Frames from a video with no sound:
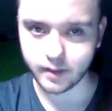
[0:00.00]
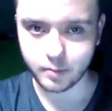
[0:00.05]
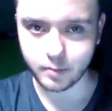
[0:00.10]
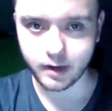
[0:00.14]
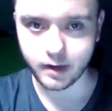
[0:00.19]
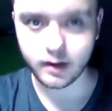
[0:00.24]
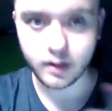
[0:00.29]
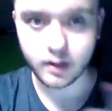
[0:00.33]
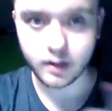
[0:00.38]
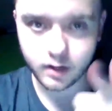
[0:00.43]

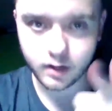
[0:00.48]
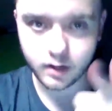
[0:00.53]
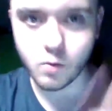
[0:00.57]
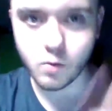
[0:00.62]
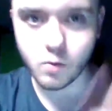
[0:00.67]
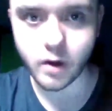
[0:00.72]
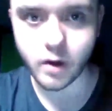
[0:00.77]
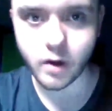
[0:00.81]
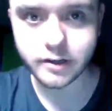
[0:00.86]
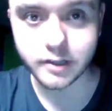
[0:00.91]
be go
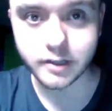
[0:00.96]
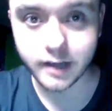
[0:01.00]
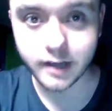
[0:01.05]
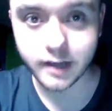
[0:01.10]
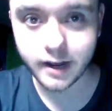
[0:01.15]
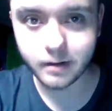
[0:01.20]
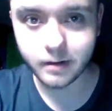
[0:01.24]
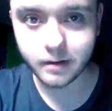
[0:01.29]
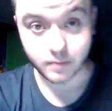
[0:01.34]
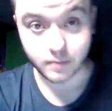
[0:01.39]
watch it
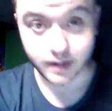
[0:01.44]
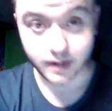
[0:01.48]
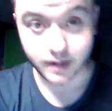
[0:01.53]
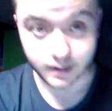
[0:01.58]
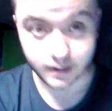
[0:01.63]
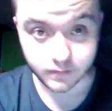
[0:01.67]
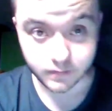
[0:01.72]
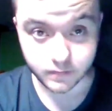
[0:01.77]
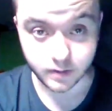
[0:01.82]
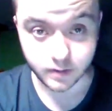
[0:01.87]
now. My
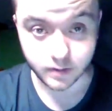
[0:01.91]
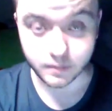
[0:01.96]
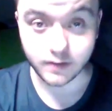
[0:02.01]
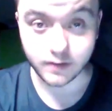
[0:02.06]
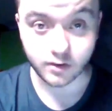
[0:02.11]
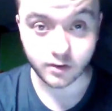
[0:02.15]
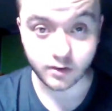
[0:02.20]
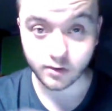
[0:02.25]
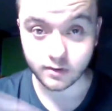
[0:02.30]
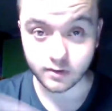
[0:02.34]
next film,
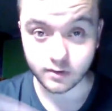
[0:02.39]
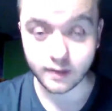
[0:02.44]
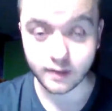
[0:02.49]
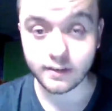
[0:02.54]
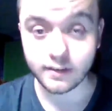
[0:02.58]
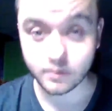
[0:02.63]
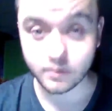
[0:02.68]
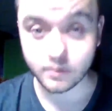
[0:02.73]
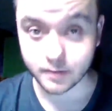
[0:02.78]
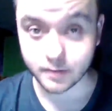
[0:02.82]
this
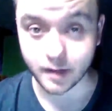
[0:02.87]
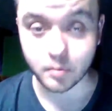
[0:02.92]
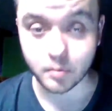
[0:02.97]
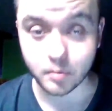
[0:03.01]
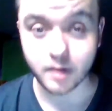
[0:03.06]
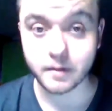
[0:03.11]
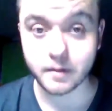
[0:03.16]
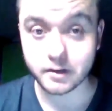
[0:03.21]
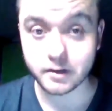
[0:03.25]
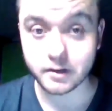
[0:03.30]
is when they
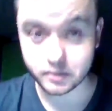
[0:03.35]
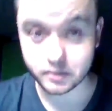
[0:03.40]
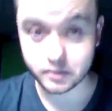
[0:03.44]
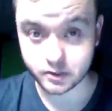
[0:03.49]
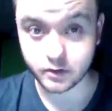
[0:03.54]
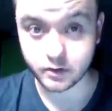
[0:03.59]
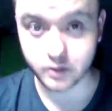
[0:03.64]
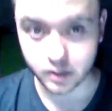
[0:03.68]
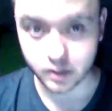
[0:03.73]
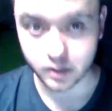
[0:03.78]
pretty much are
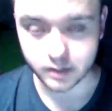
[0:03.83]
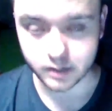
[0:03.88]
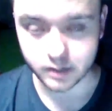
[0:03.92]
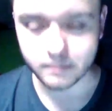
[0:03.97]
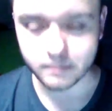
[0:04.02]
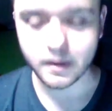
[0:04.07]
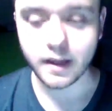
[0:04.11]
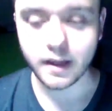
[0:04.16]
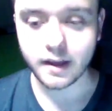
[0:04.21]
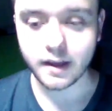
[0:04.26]
just good.
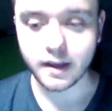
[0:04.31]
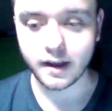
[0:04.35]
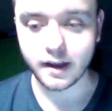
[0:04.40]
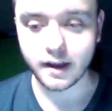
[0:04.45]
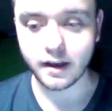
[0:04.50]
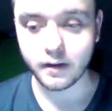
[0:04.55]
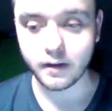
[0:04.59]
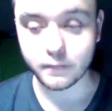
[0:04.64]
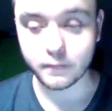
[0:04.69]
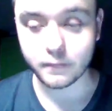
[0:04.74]

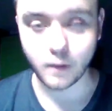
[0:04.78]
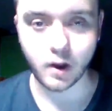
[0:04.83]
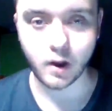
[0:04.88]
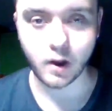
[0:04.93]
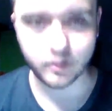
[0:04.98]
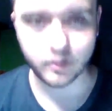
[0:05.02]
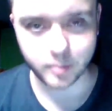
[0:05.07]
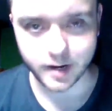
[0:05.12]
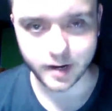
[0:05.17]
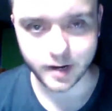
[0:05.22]

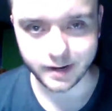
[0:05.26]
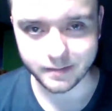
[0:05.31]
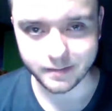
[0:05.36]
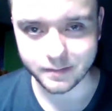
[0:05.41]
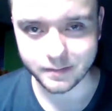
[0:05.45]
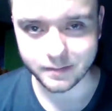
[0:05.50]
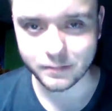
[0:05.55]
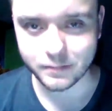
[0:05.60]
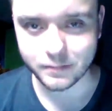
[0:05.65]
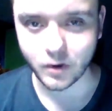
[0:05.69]
Frostbite.
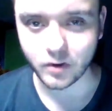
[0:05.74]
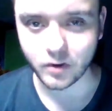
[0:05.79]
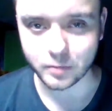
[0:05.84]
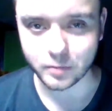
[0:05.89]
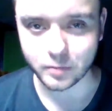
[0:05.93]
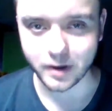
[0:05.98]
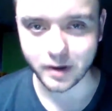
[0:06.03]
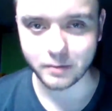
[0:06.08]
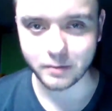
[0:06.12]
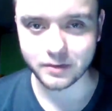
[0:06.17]

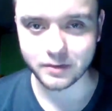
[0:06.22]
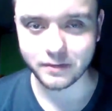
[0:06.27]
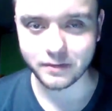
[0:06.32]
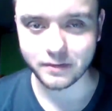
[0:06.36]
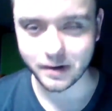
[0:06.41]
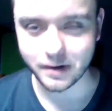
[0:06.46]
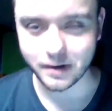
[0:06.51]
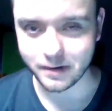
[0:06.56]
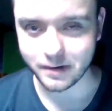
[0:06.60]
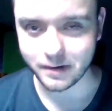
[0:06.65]
Frostbite was a
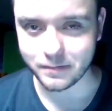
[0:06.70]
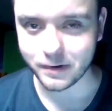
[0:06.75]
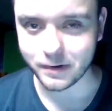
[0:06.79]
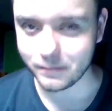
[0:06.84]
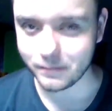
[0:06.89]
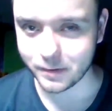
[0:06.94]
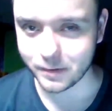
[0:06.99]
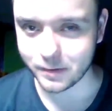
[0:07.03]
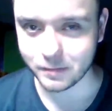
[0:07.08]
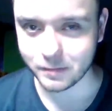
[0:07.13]
very
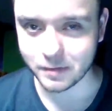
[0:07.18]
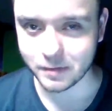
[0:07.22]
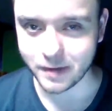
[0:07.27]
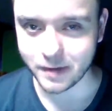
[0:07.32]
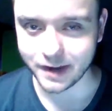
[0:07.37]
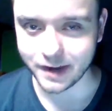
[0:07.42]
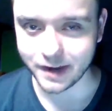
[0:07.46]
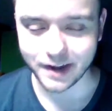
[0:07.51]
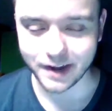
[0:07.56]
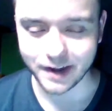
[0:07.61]
fun film to
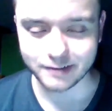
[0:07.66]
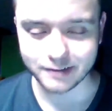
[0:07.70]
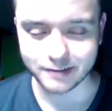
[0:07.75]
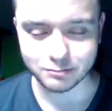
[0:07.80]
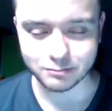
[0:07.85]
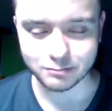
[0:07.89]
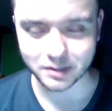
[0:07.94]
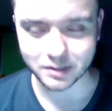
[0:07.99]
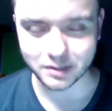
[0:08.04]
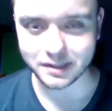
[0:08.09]
make. I
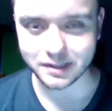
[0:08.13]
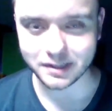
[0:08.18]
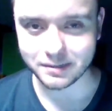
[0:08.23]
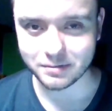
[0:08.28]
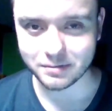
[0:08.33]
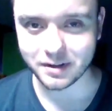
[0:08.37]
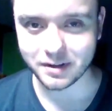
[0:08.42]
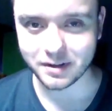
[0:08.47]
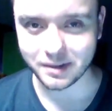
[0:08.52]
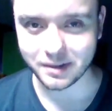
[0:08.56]
really,
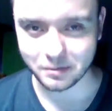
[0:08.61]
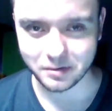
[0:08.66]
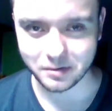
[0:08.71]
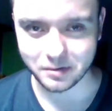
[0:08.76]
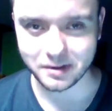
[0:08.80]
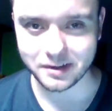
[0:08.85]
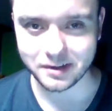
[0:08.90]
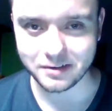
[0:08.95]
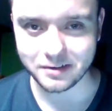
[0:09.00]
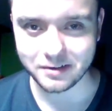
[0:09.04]
really,
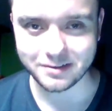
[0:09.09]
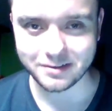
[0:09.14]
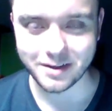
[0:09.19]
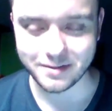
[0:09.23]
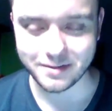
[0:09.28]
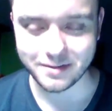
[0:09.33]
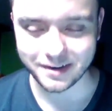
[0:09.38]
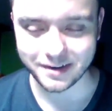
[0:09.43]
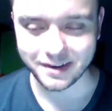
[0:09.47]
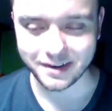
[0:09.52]
really do
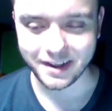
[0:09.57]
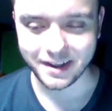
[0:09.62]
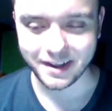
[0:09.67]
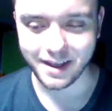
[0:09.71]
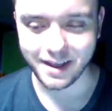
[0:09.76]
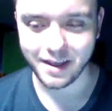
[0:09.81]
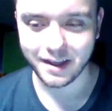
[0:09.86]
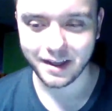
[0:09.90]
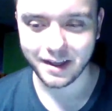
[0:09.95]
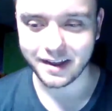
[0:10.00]
love it.
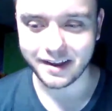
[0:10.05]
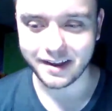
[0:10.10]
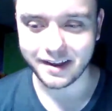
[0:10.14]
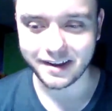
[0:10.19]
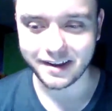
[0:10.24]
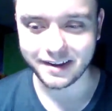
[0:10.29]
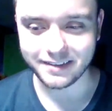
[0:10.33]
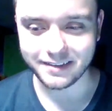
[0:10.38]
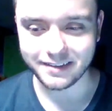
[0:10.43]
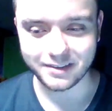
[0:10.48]

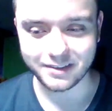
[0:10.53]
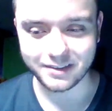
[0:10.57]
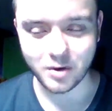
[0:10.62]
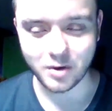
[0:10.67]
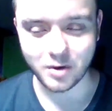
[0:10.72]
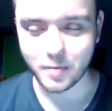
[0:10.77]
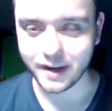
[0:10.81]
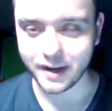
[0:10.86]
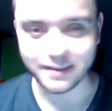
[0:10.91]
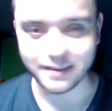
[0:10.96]
It's so
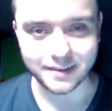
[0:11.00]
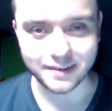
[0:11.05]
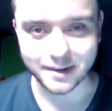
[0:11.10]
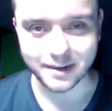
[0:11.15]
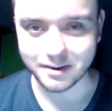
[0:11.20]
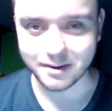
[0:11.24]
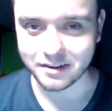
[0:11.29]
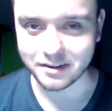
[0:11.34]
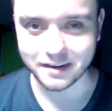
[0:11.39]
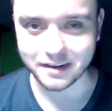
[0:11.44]

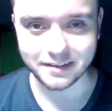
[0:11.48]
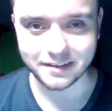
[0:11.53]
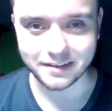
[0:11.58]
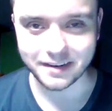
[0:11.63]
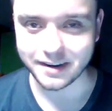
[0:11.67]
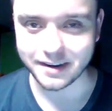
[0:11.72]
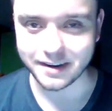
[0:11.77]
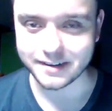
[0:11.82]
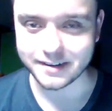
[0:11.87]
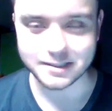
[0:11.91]
basic. Like I
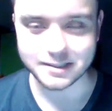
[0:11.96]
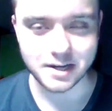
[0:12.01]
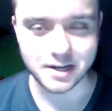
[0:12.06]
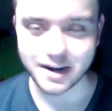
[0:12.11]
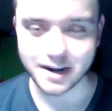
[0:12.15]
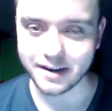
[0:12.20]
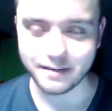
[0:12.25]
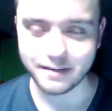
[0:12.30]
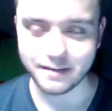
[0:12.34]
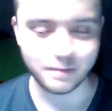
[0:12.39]
said, I
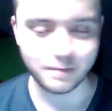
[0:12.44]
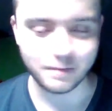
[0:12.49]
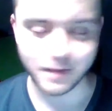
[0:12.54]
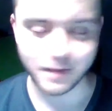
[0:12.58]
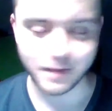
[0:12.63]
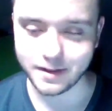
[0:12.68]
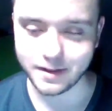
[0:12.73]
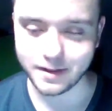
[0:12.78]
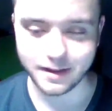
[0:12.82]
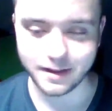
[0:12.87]
shot it
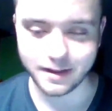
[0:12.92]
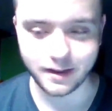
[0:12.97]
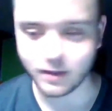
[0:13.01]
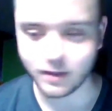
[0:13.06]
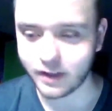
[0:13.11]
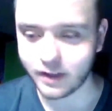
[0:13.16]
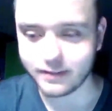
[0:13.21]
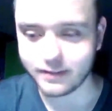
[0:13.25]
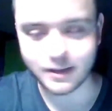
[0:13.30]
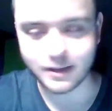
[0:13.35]
in
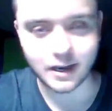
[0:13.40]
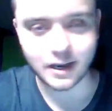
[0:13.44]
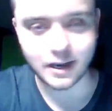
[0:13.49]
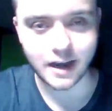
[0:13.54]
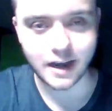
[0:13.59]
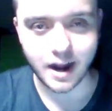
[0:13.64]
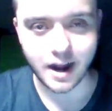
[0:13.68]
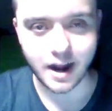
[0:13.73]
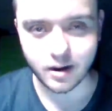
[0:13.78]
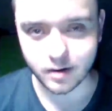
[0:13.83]
less than an
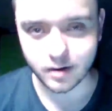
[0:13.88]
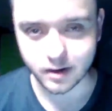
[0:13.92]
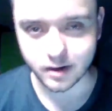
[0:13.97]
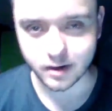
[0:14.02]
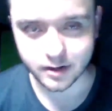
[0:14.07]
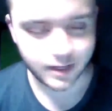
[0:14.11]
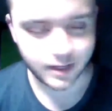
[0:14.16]
hour,